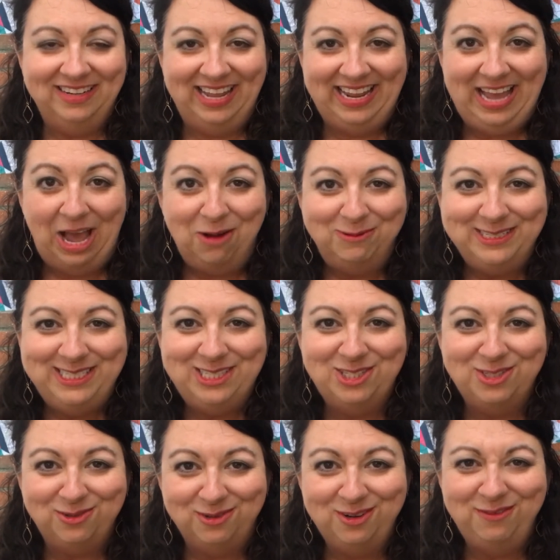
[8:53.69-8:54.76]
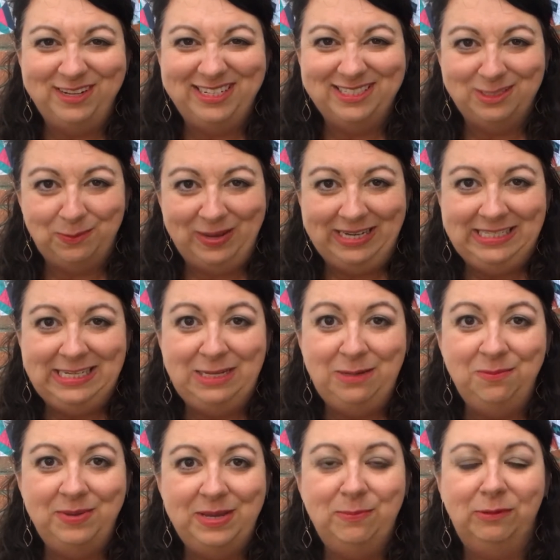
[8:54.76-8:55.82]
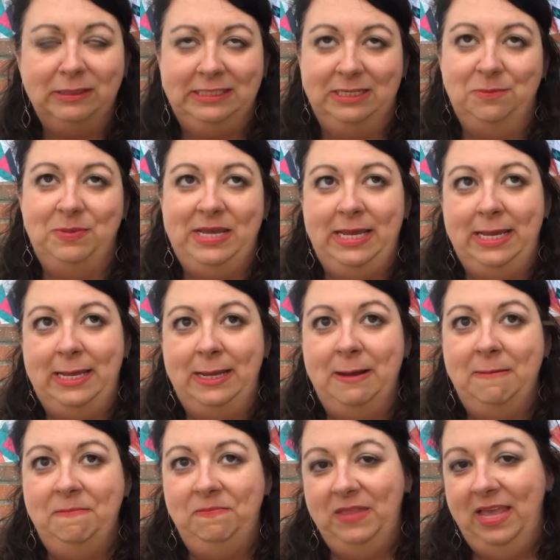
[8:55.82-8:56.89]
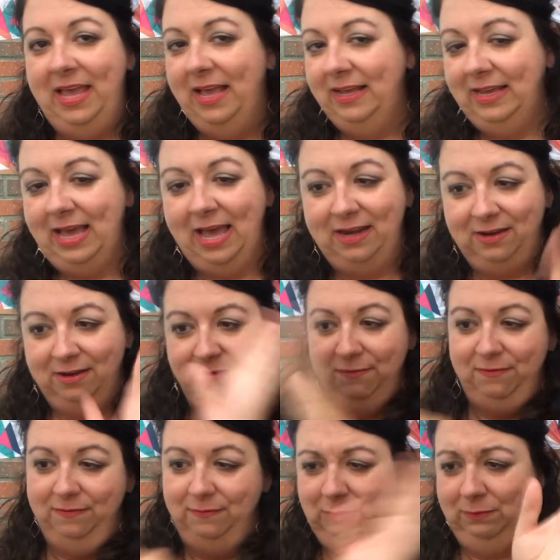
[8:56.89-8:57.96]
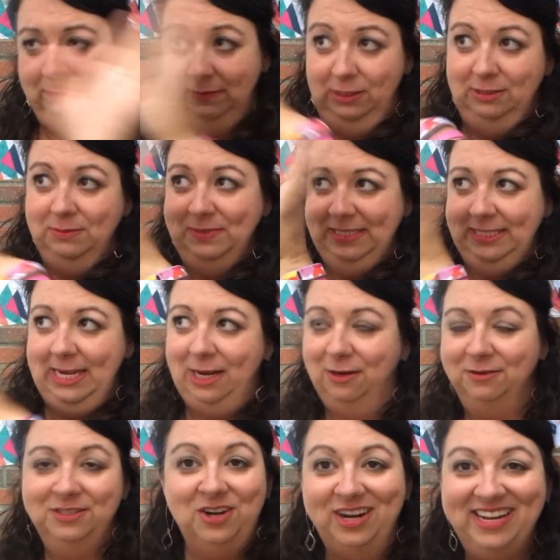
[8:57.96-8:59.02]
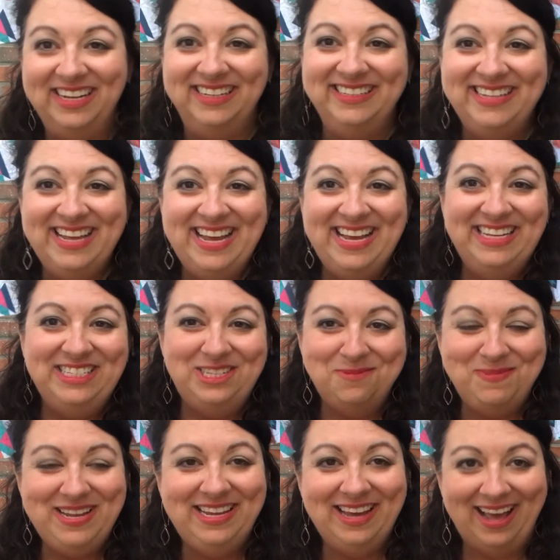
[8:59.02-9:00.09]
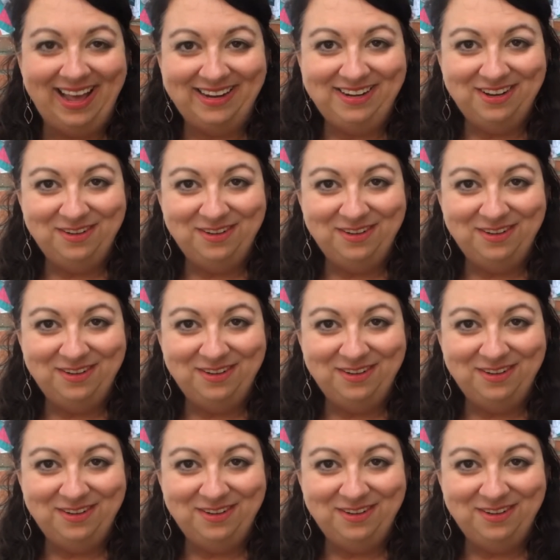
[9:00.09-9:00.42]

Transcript: Like, I was sort of expecting people to be kind of, oh, there's a mosquito, sorry, to be kind